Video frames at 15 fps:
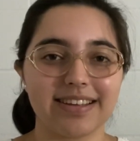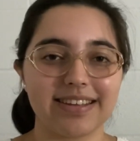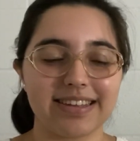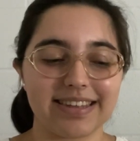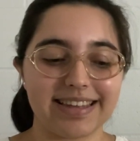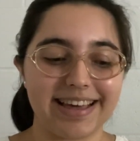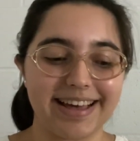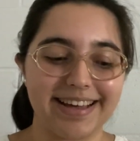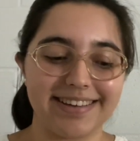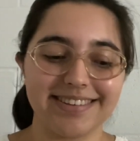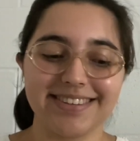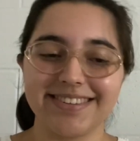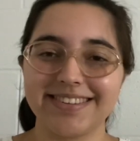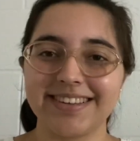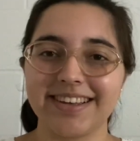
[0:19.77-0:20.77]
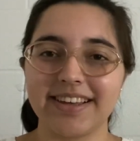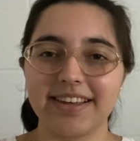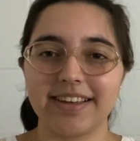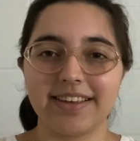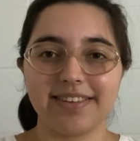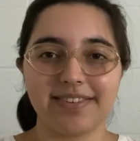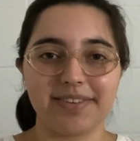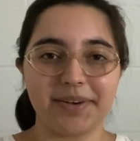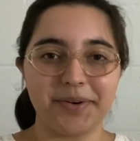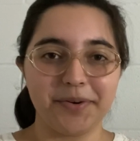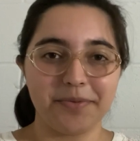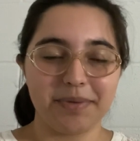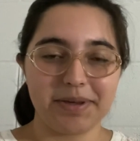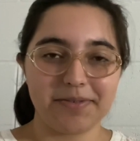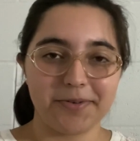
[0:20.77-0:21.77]
Yes. So
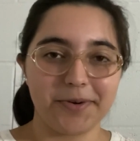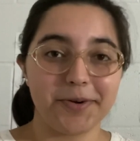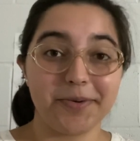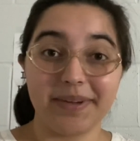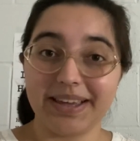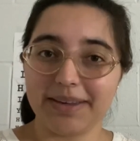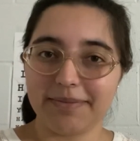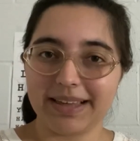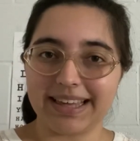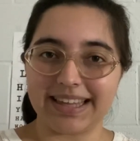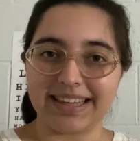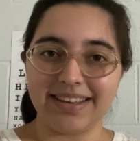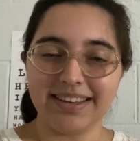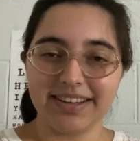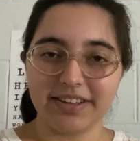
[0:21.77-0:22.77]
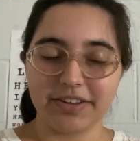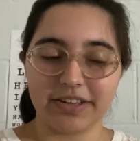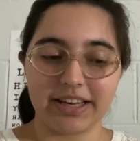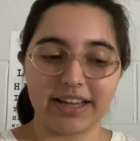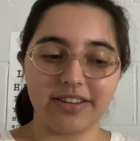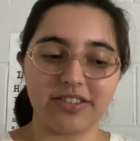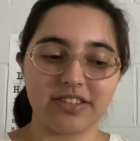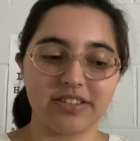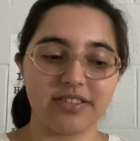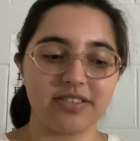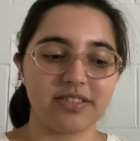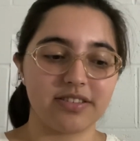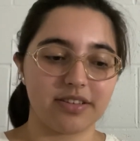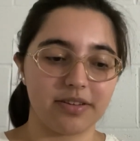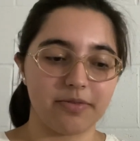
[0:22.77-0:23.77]
before we begin, could I
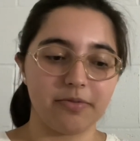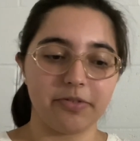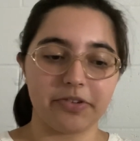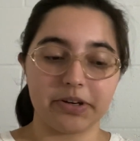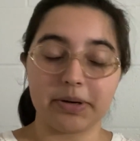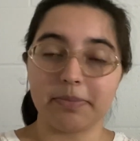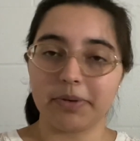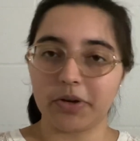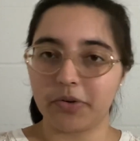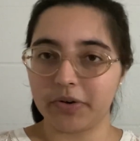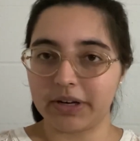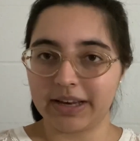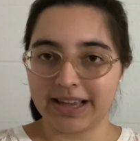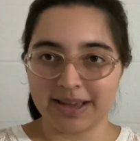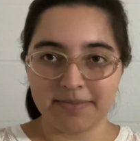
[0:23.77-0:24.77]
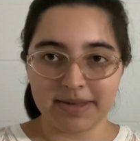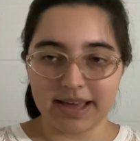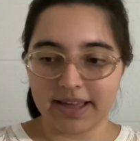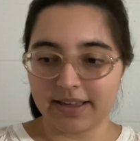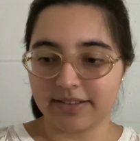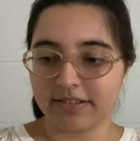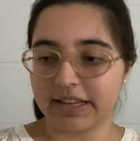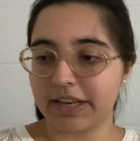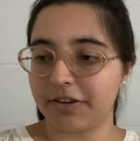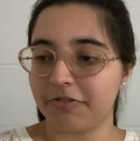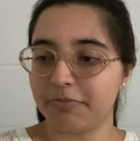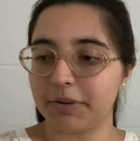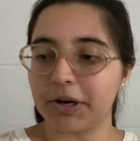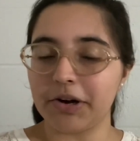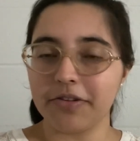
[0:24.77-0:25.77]
just confirm your name and date of
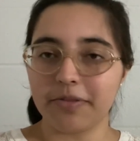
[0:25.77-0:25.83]
birth?